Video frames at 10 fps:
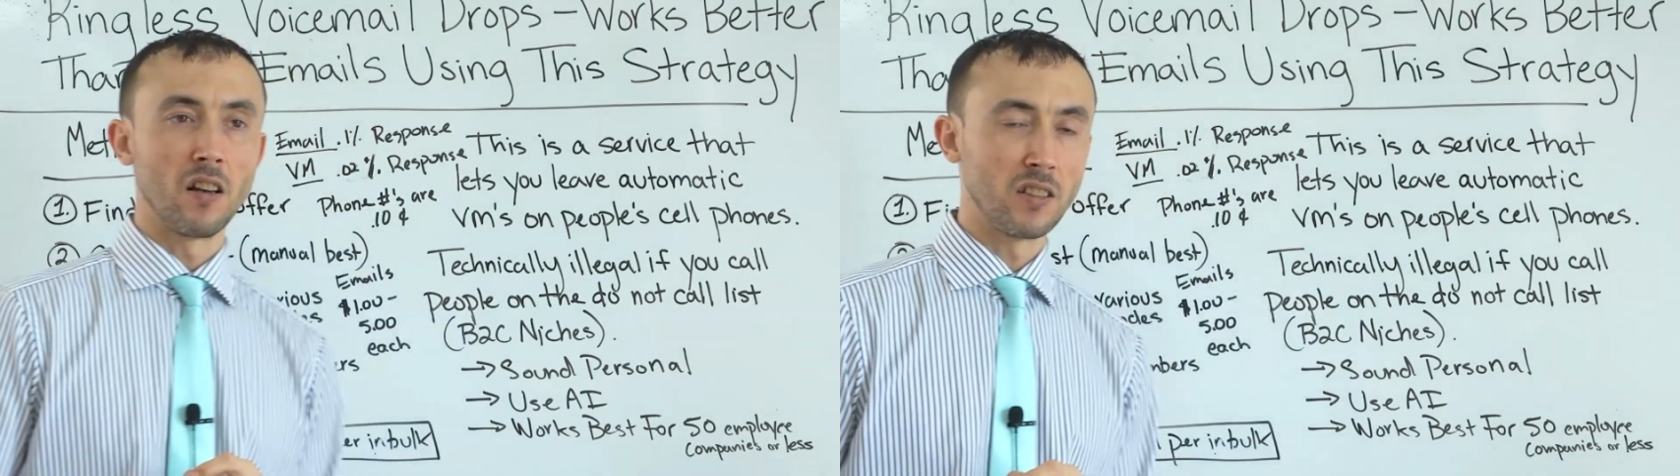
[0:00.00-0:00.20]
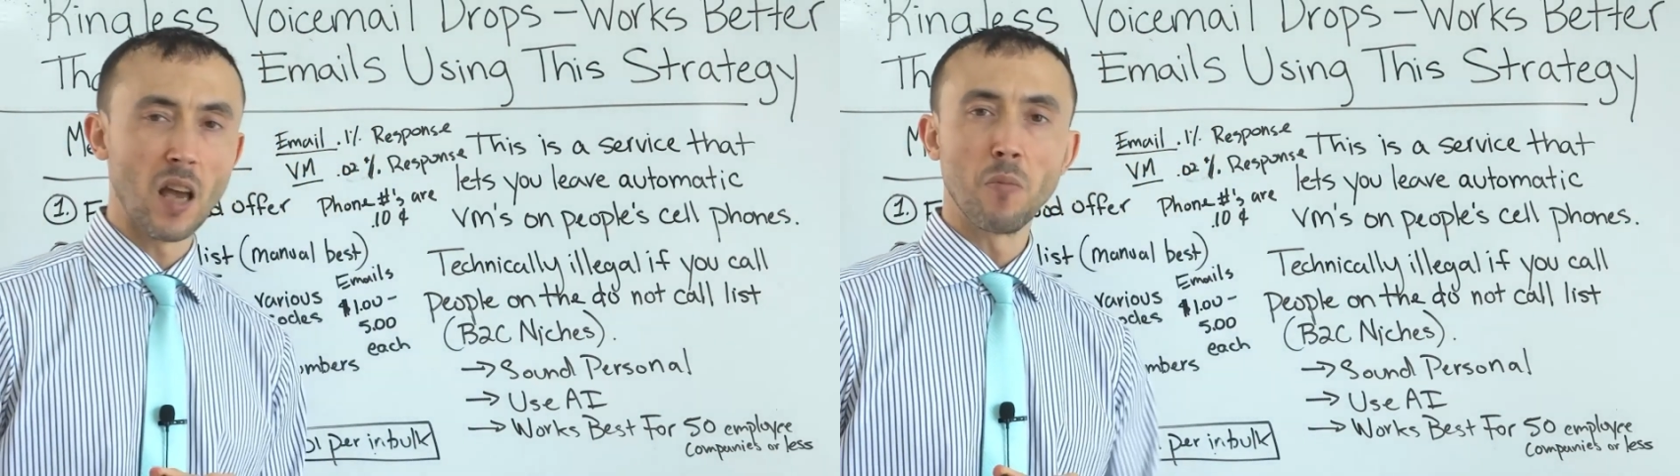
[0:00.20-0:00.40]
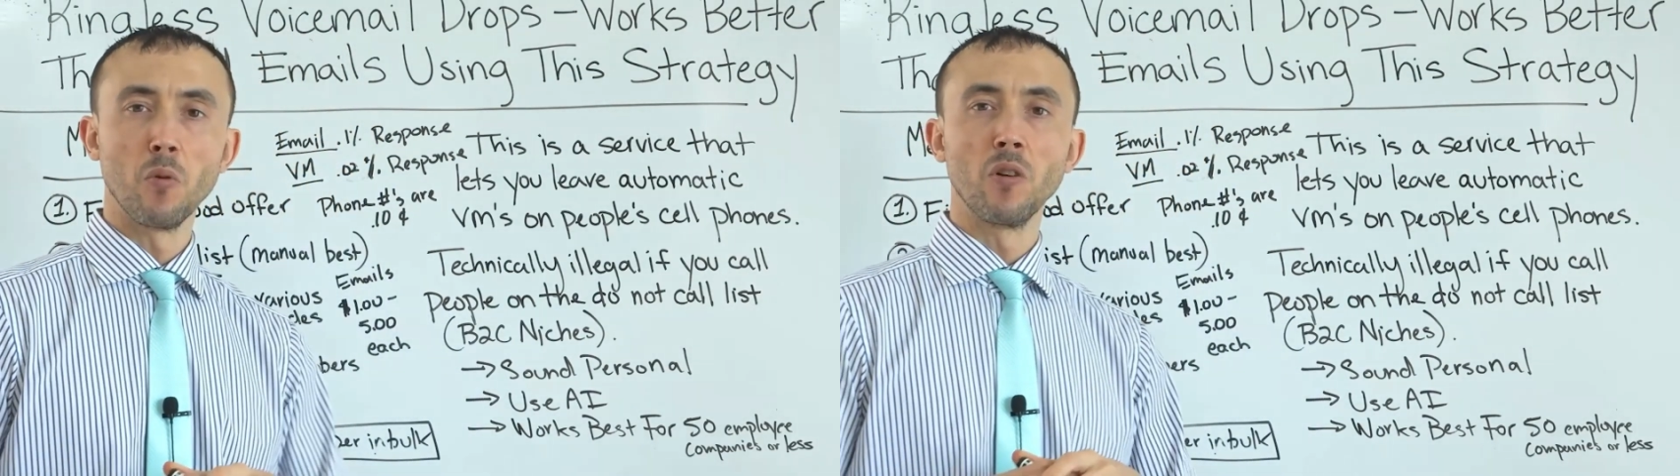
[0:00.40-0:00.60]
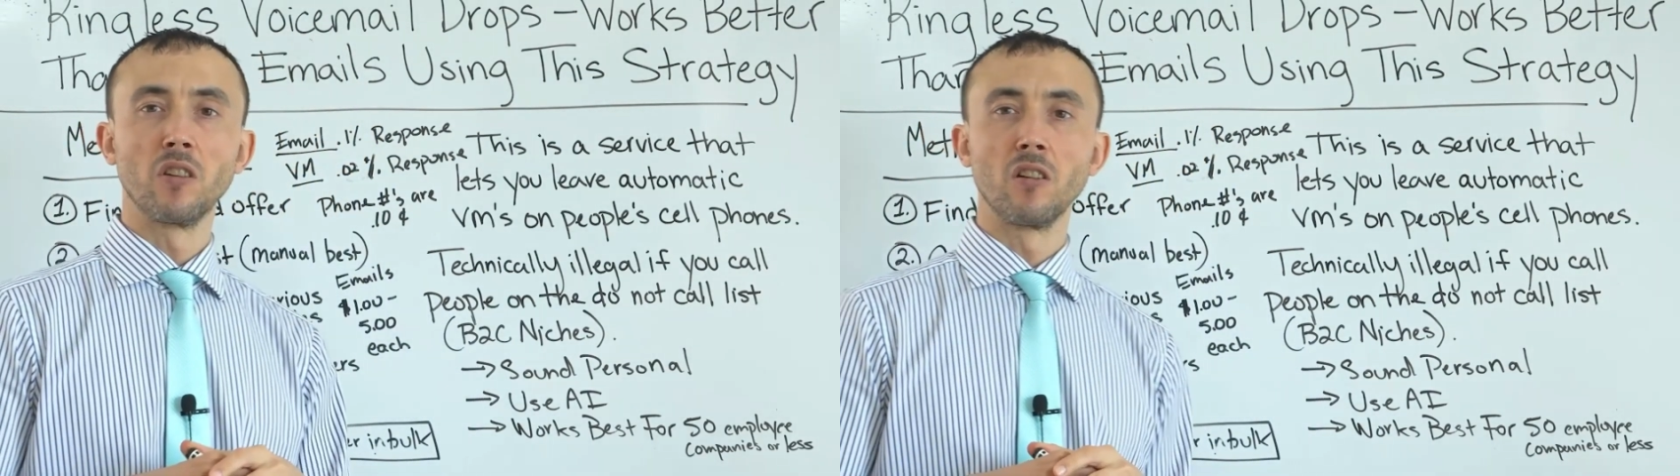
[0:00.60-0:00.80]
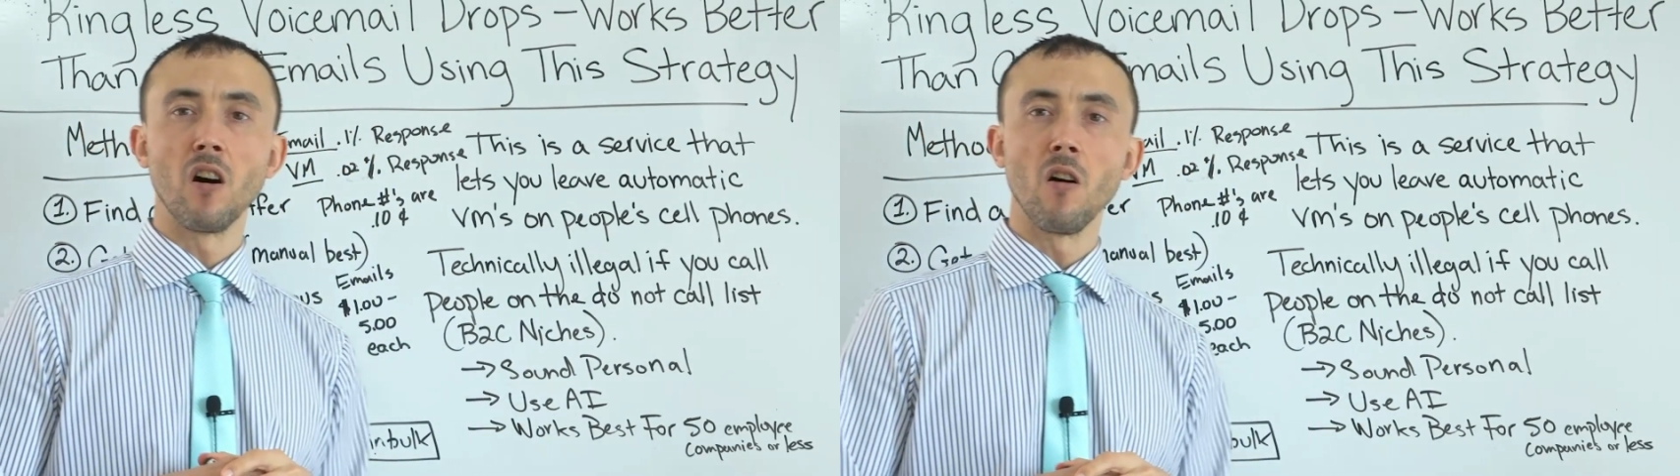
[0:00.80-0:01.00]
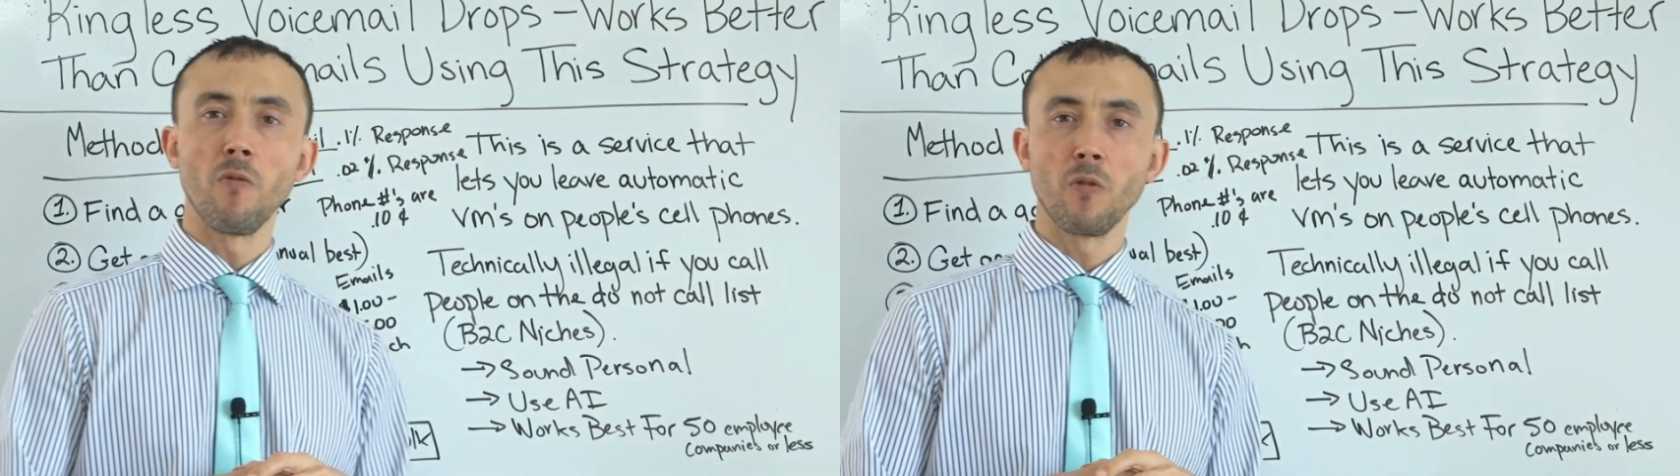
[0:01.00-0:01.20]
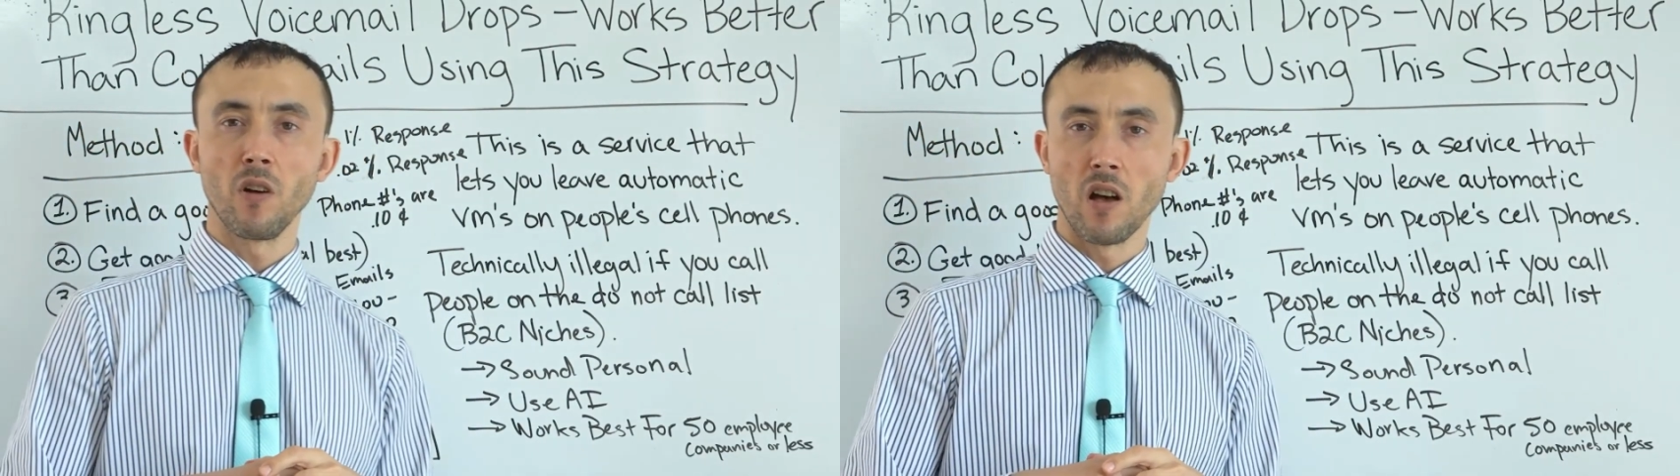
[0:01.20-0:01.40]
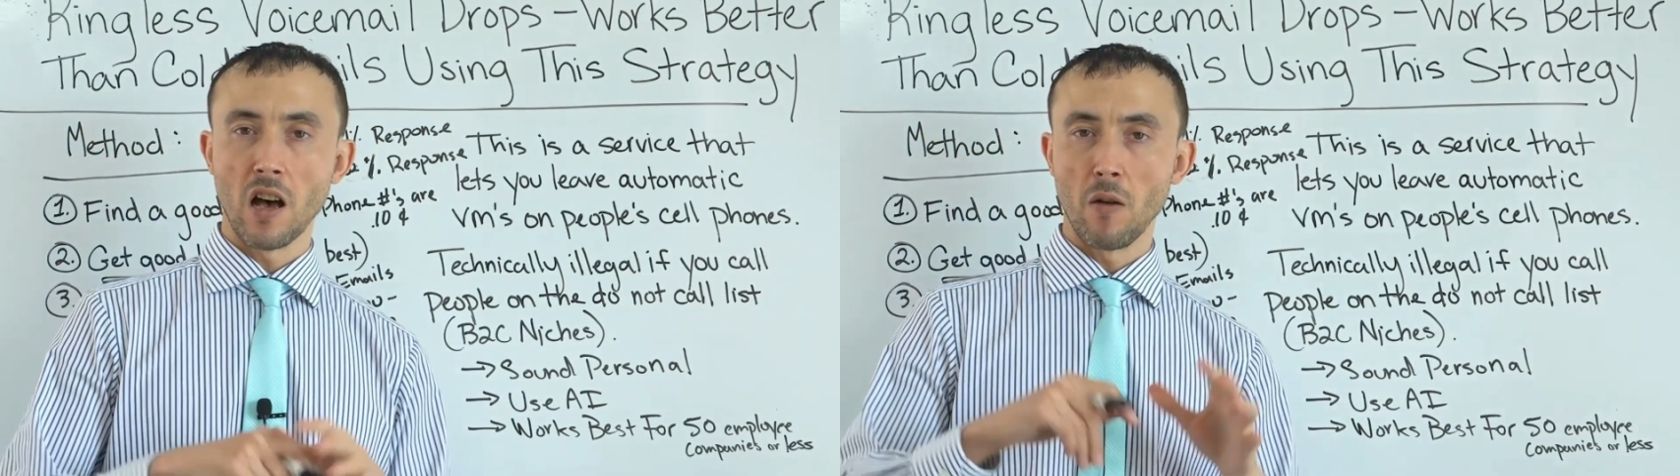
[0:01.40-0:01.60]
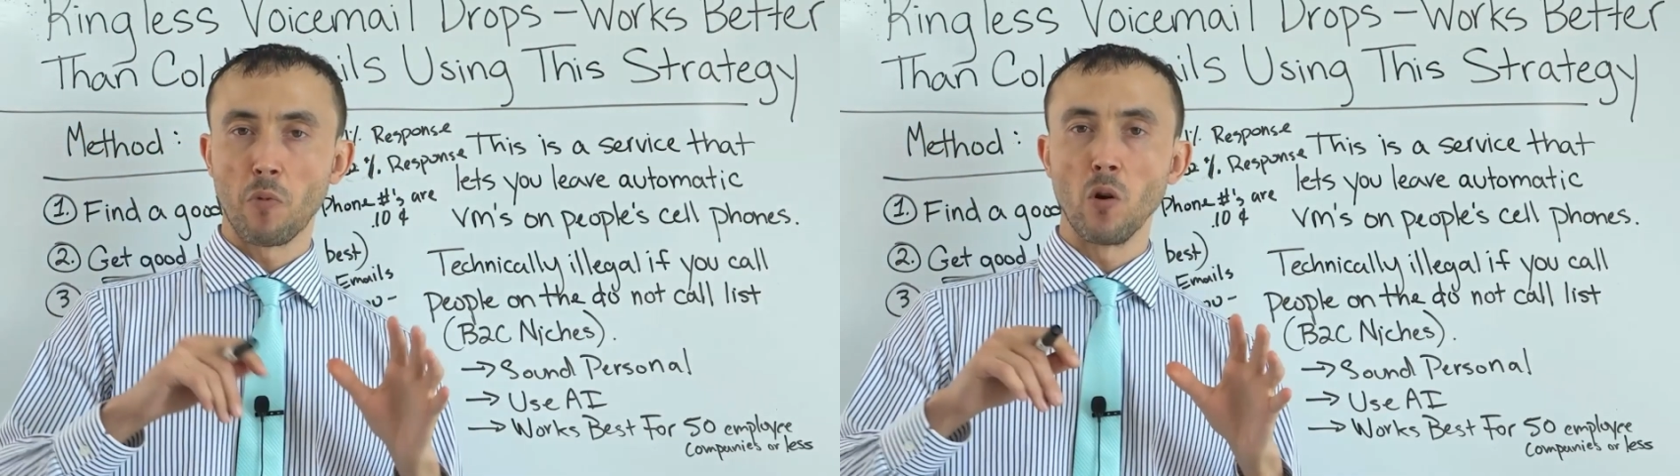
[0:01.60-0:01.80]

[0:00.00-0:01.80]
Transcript: example with the golf uh,